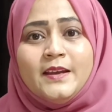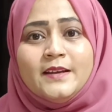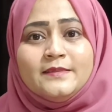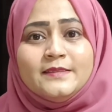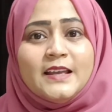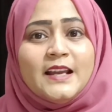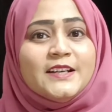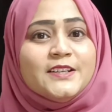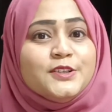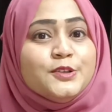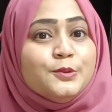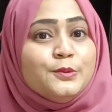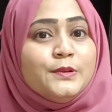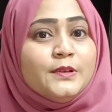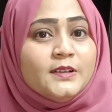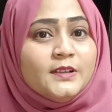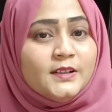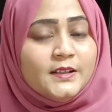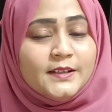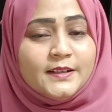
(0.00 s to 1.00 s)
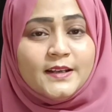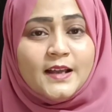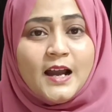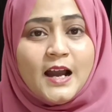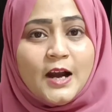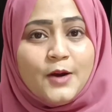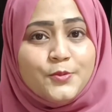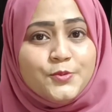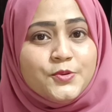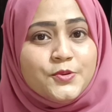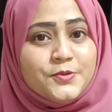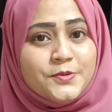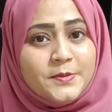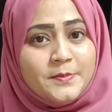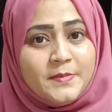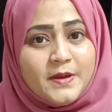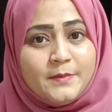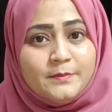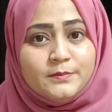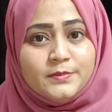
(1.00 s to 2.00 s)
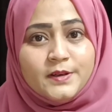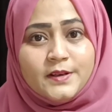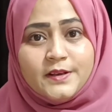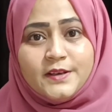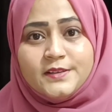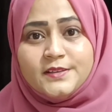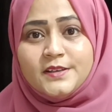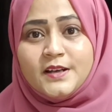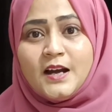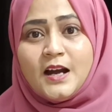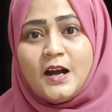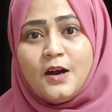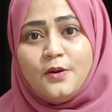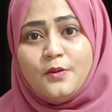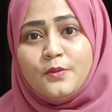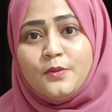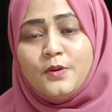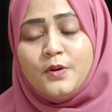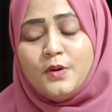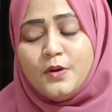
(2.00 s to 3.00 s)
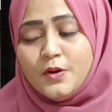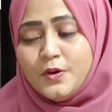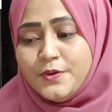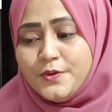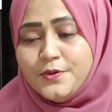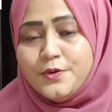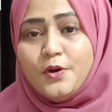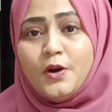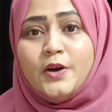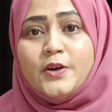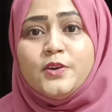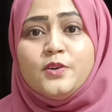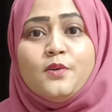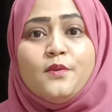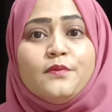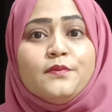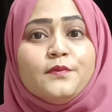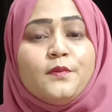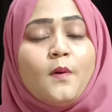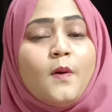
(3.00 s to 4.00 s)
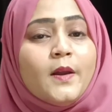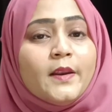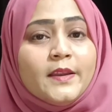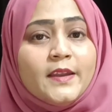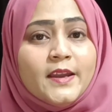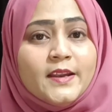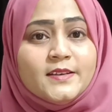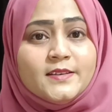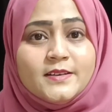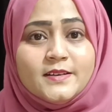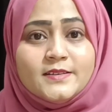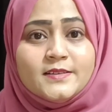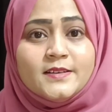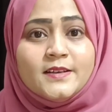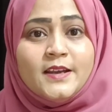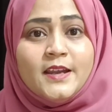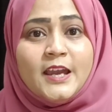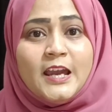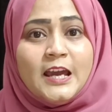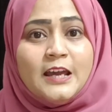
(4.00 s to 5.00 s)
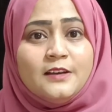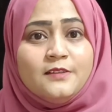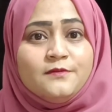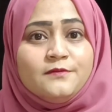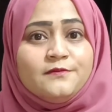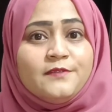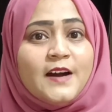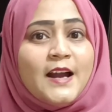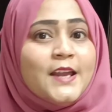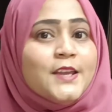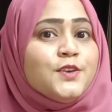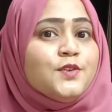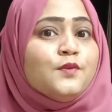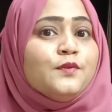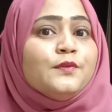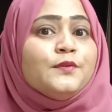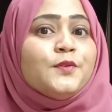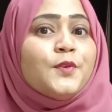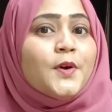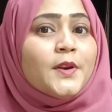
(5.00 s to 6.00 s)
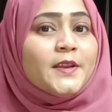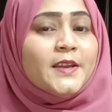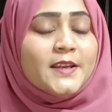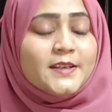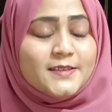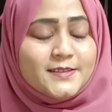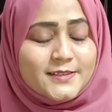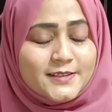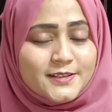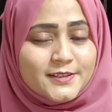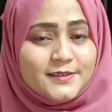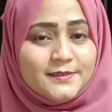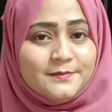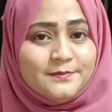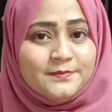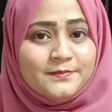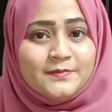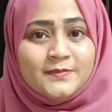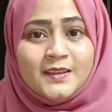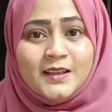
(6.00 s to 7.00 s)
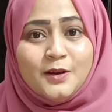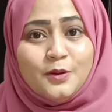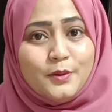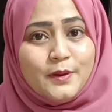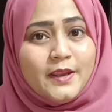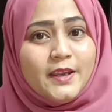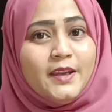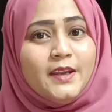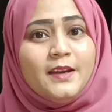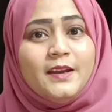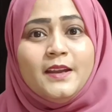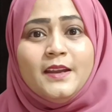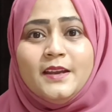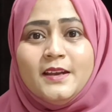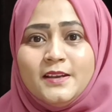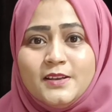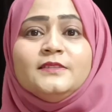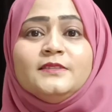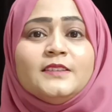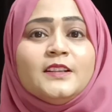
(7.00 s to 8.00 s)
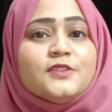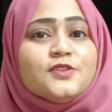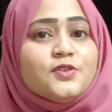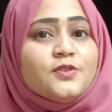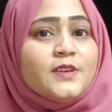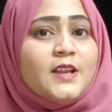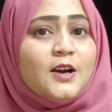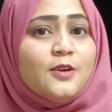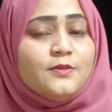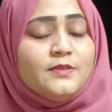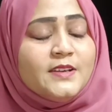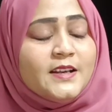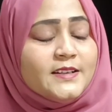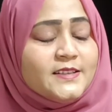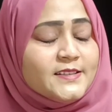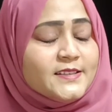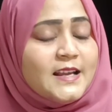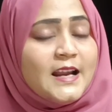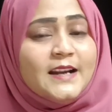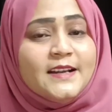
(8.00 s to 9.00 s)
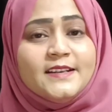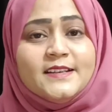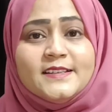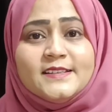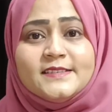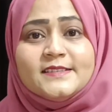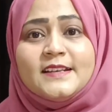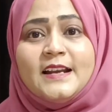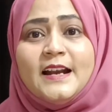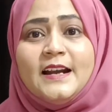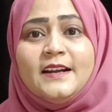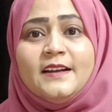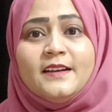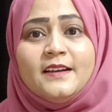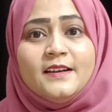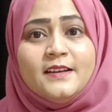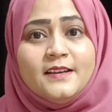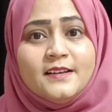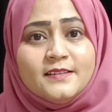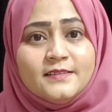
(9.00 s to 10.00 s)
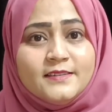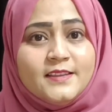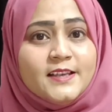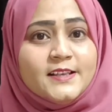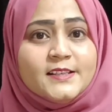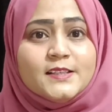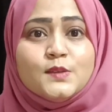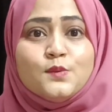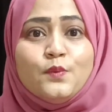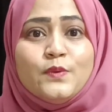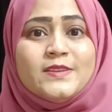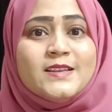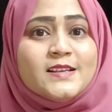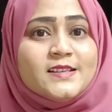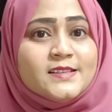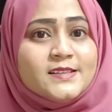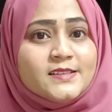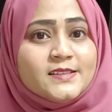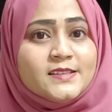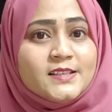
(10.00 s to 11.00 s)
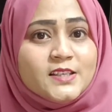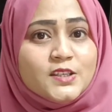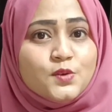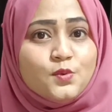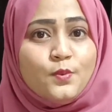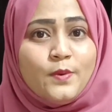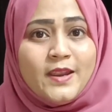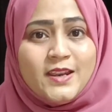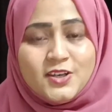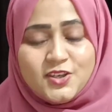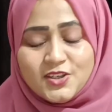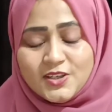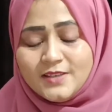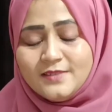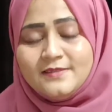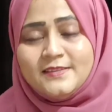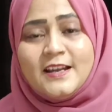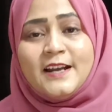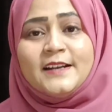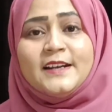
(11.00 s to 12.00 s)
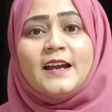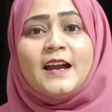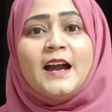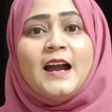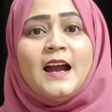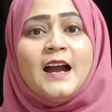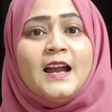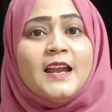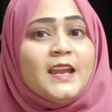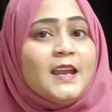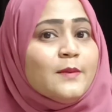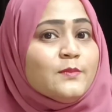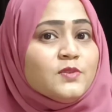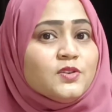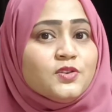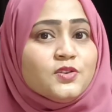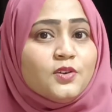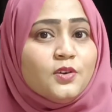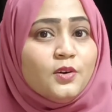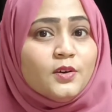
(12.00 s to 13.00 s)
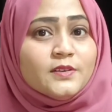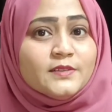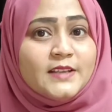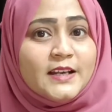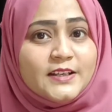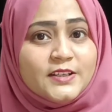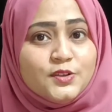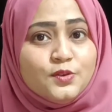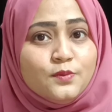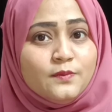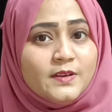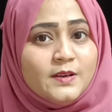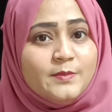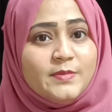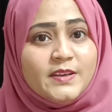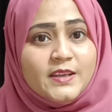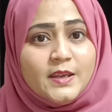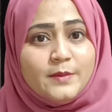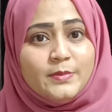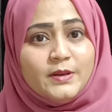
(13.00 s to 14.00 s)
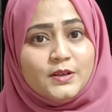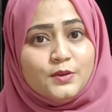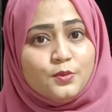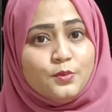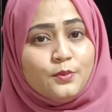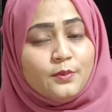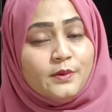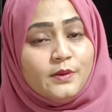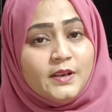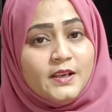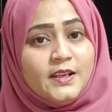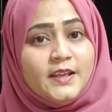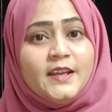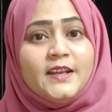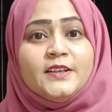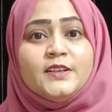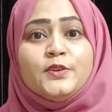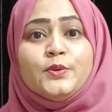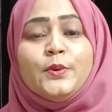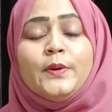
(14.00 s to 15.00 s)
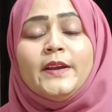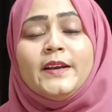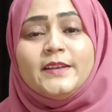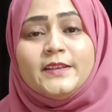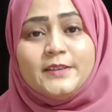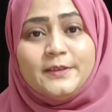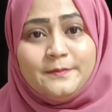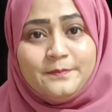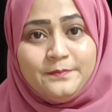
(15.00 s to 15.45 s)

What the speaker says: that you learn, how to remember it, how not to forget it, and why you forget it. Okay, so now let's understand this with a situation that I am sure that you will be able to relate to it.